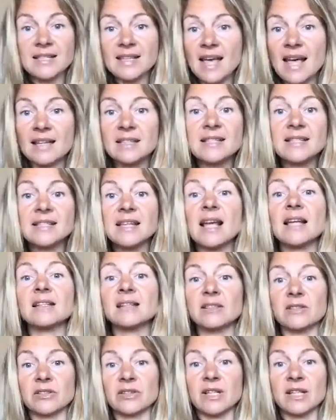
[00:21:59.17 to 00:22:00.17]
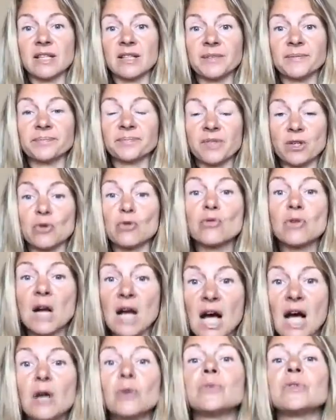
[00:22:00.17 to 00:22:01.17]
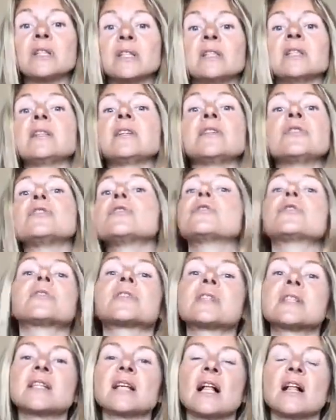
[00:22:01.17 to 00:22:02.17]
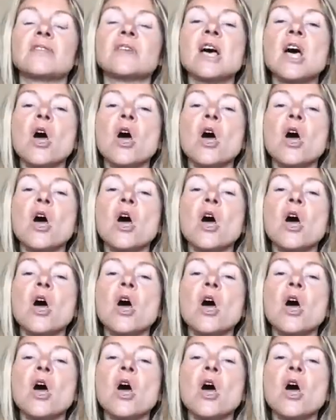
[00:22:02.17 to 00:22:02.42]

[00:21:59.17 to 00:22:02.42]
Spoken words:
and centering, grounding in yourself.